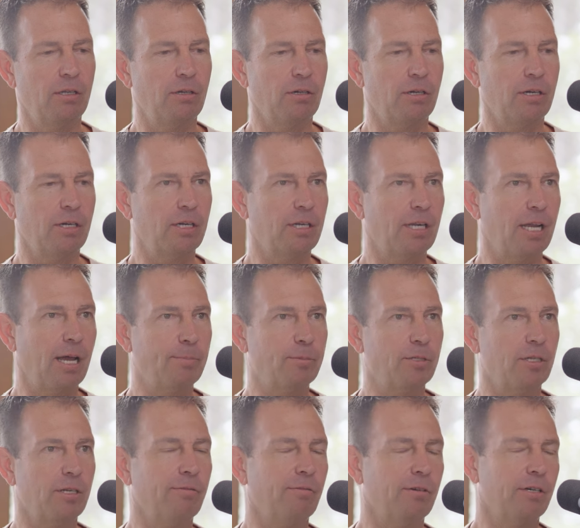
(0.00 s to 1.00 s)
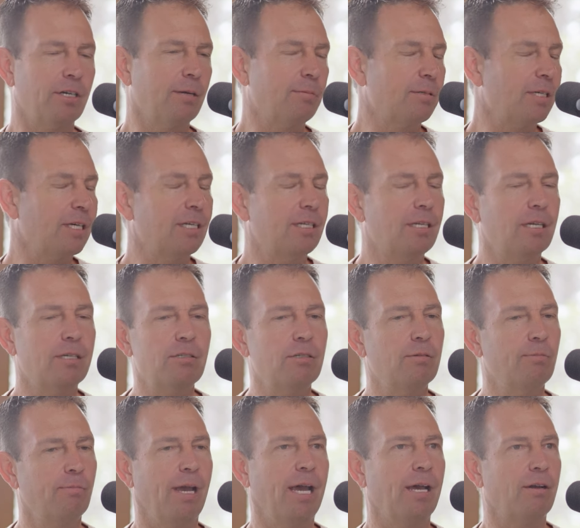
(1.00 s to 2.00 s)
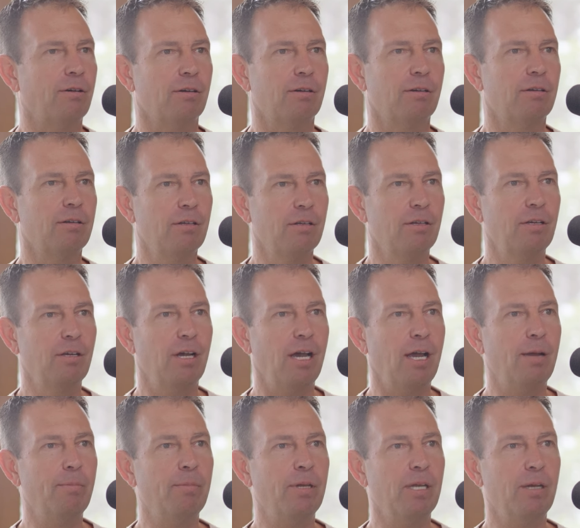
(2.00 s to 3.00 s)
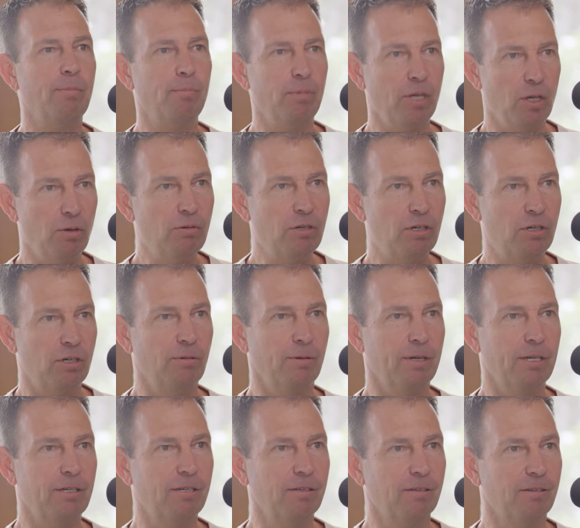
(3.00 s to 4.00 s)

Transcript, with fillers: they're going to collapse at different times it doesn't matter i'm immune to it